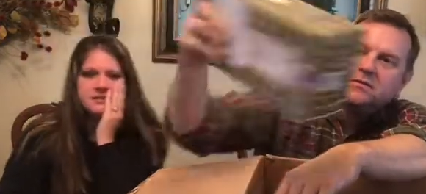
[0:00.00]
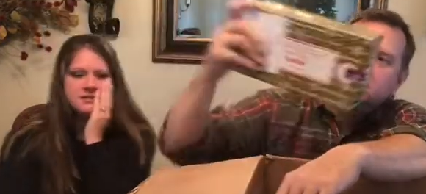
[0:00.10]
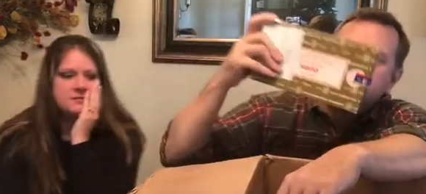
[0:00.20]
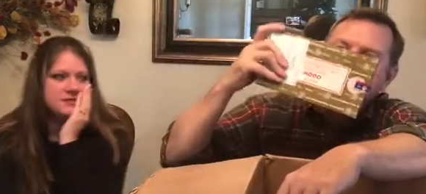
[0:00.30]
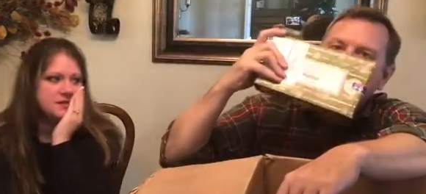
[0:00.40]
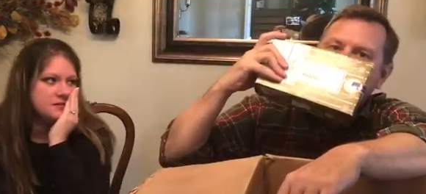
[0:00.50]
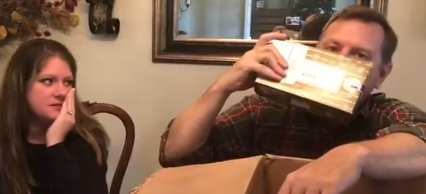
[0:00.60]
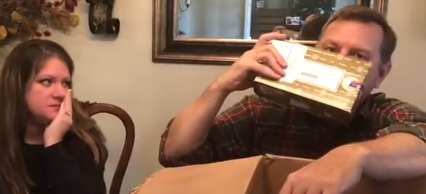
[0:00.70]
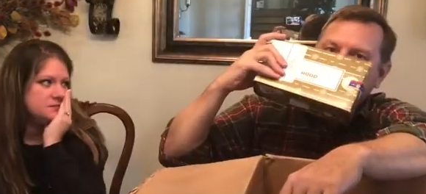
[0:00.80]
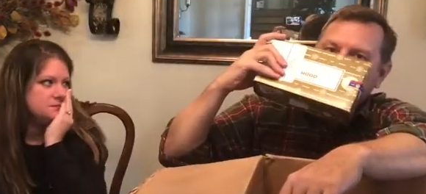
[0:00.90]
Speaker 1: something.
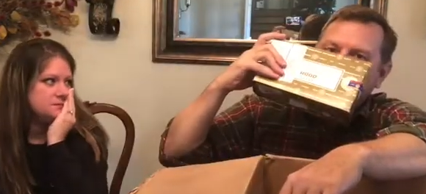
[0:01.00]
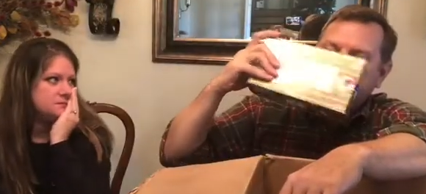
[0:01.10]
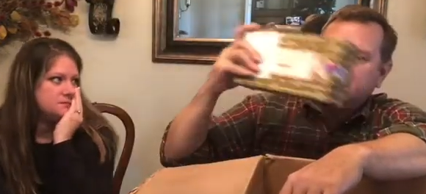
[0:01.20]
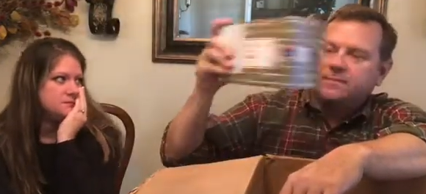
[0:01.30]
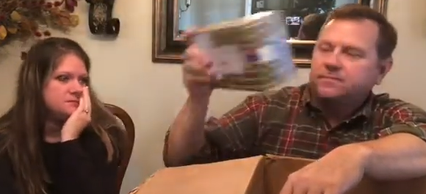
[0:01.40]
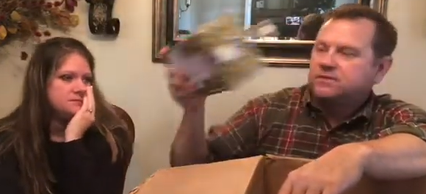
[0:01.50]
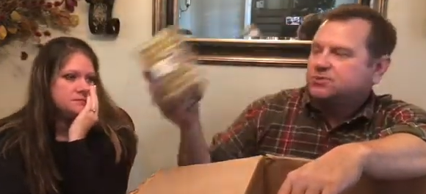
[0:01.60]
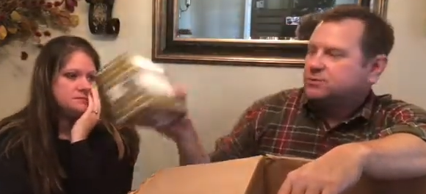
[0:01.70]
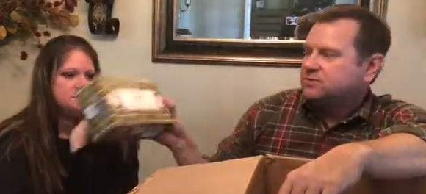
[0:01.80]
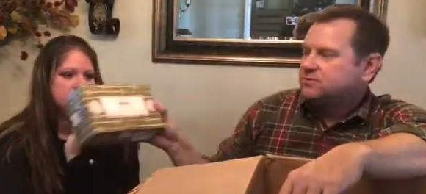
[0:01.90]
yeah,
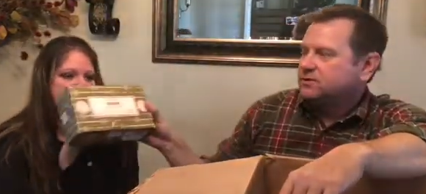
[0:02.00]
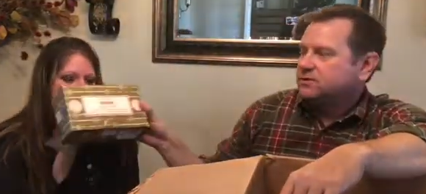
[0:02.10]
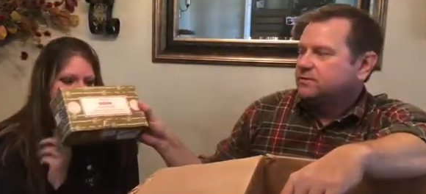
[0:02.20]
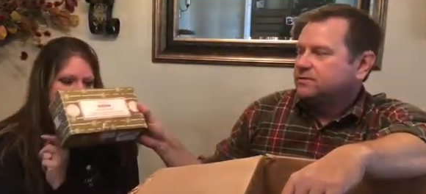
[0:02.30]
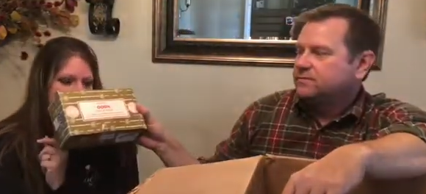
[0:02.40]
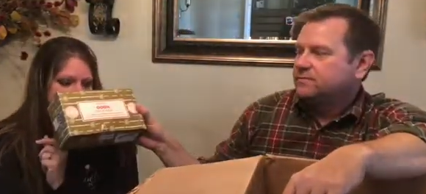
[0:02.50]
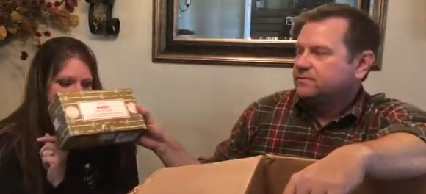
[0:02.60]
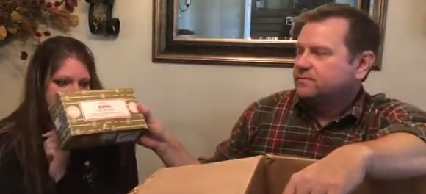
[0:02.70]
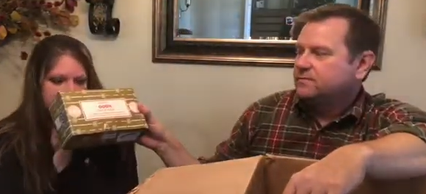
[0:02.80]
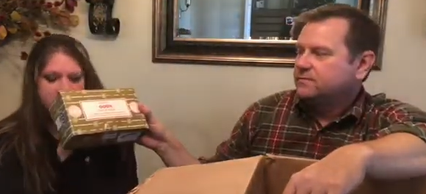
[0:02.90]
smells really good.
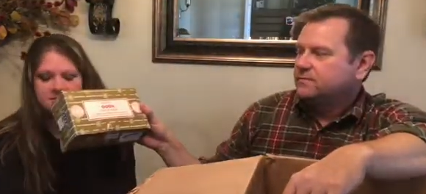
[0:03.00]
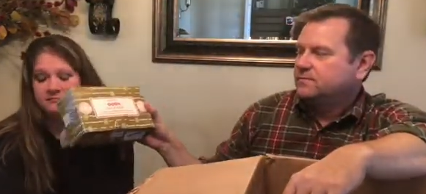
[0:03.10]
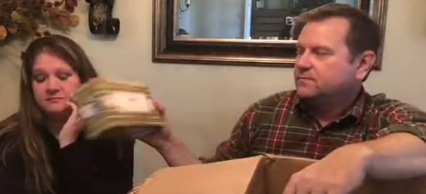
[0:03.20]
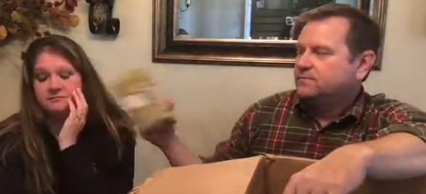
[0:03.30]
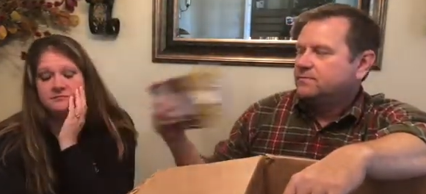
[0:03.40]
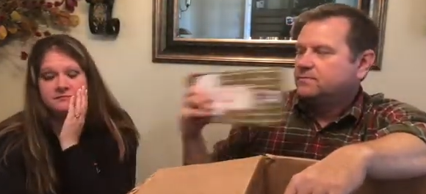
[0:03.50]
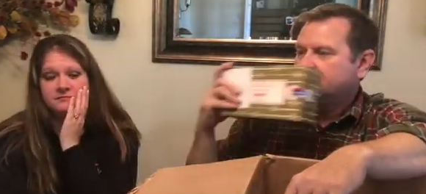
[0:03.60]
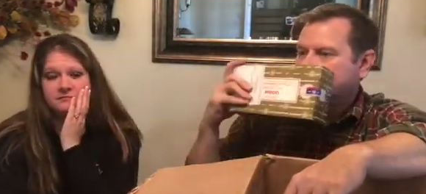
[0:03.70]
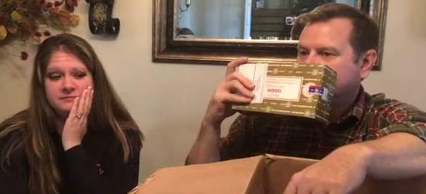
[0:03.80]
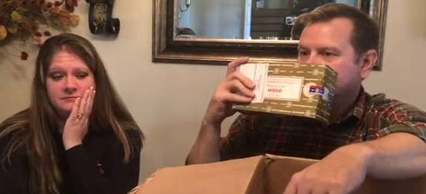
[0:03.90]
Speaker 2: Mm
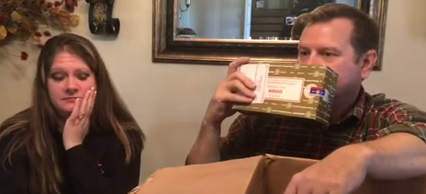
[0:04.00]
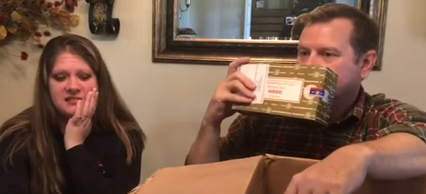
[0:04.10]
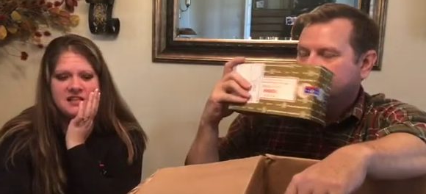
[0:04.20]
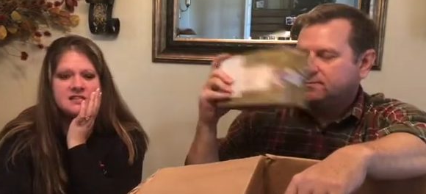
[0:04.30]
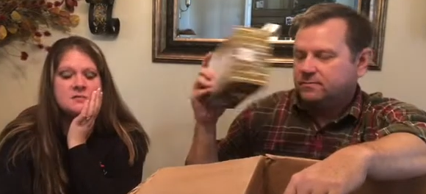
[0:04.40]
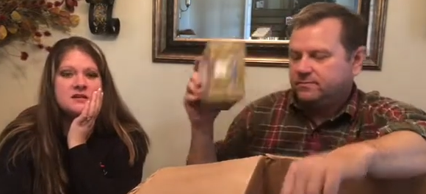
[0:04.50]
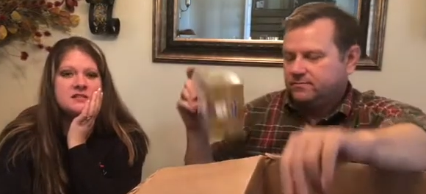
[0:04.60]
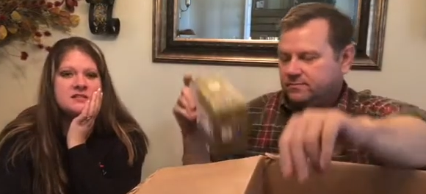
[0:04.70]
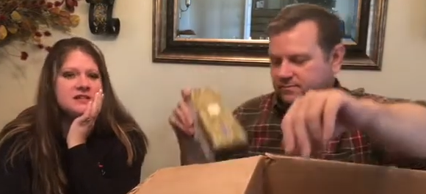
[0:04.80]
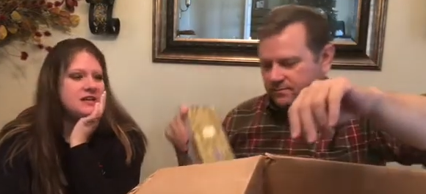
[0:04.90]
-mm. It
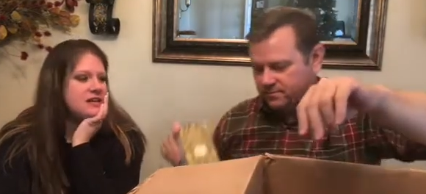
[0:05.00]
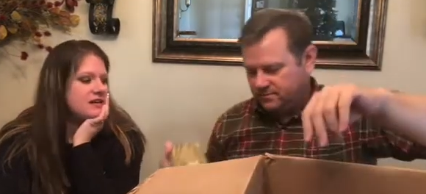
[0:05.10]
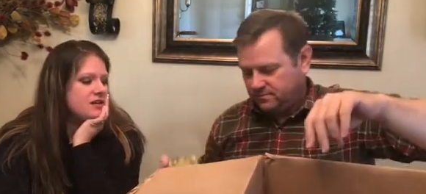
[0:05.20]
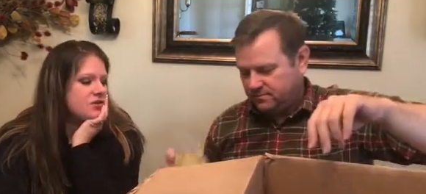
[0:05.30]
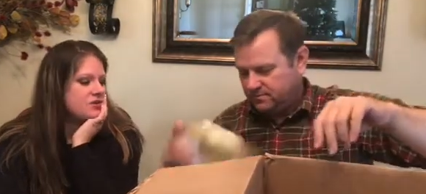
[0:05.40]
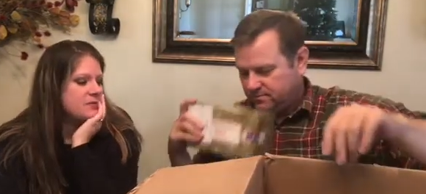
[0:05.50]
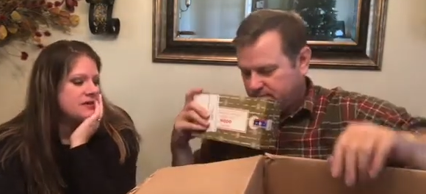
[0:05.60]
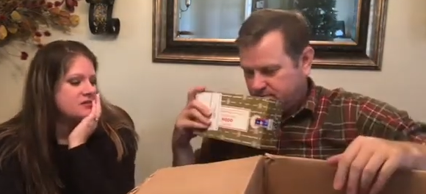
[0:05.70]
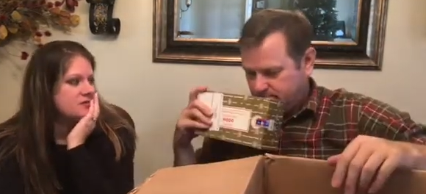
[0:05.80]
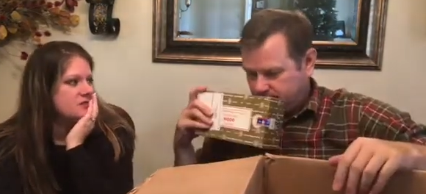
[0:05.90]
smells like
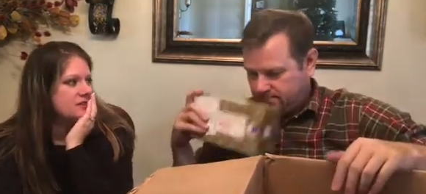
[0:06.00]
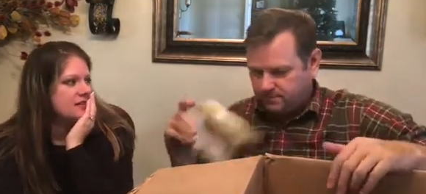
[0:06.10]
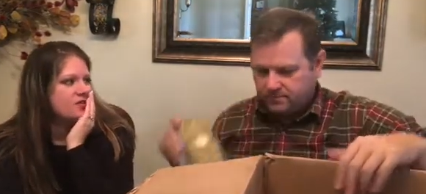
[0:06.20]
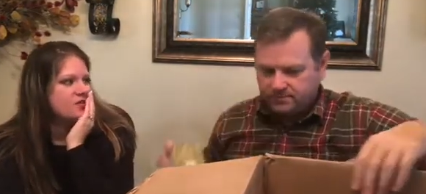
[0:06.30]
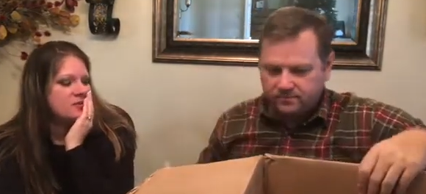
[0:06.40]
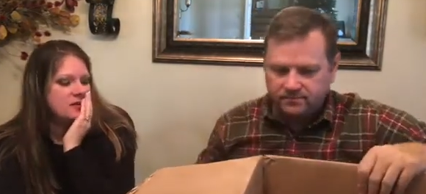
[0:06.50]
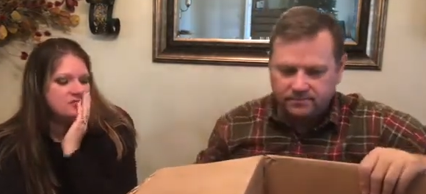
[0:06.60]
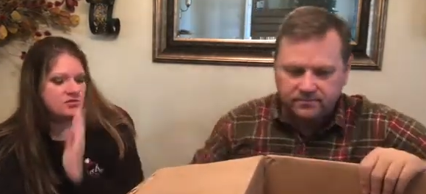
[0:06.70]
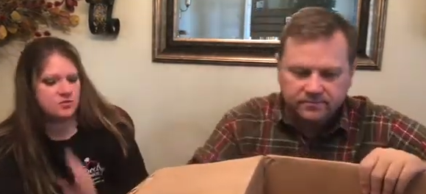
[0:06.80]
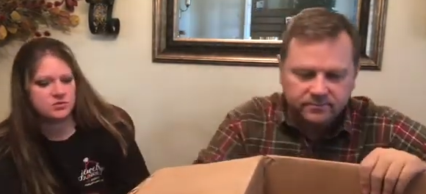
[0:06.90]
Earthbound, that
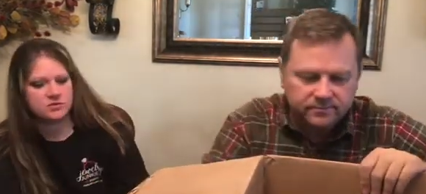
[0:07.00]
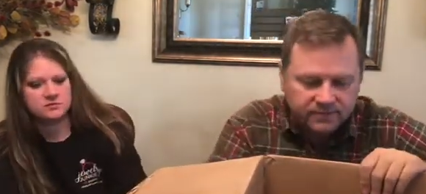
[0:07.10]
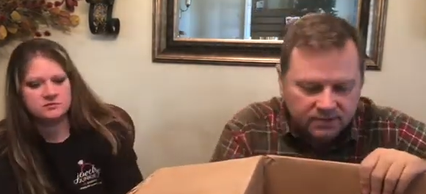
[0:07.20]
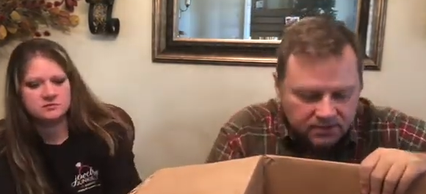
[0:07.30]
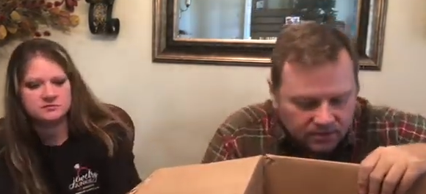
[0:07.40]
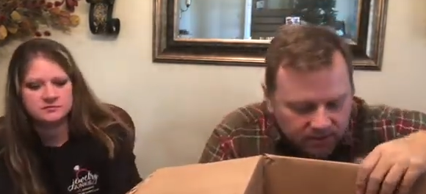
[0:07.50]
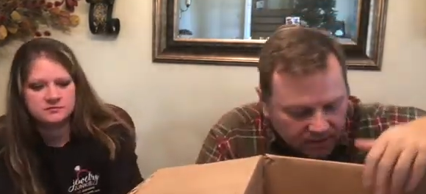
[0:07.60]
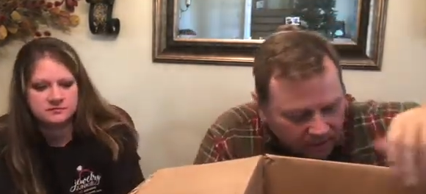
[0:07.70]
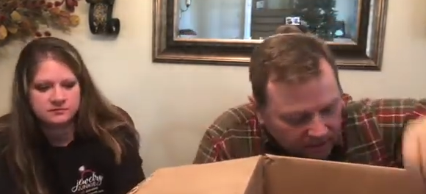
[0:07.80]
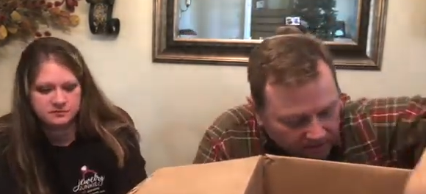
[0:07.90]
Earthbound store.
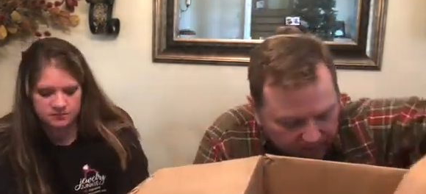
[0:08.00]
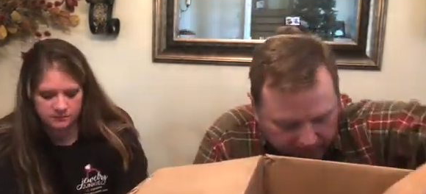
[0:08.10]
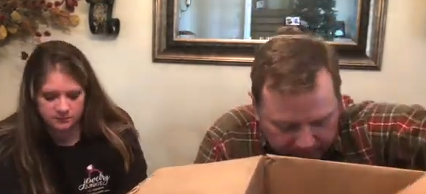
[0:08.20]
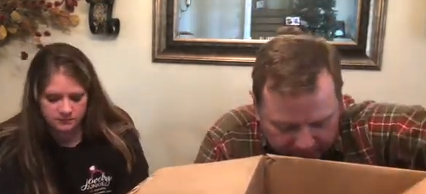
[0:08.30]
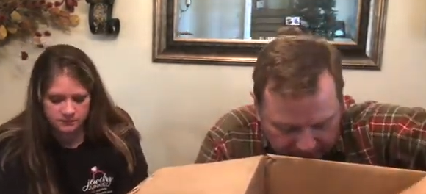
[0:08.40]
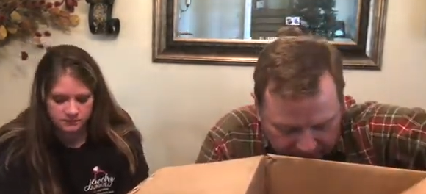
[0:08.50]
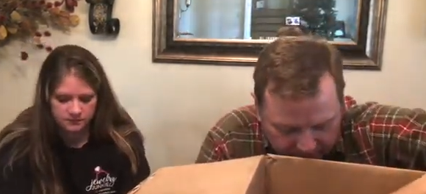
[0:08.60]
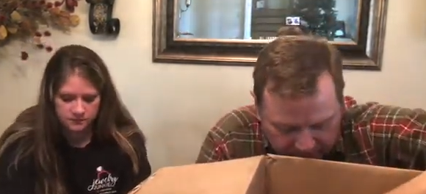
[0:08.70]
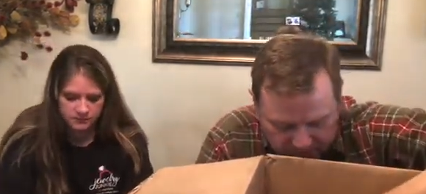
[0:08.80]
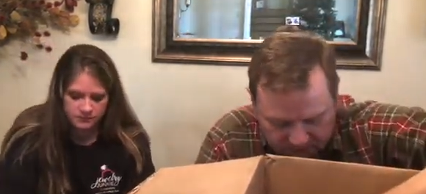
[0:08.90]
Speaker 1: All right,
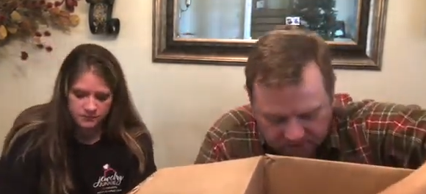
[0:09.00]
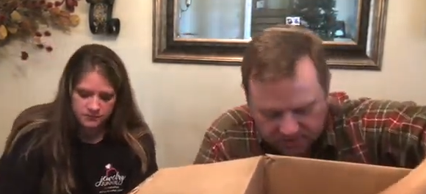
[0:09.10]
next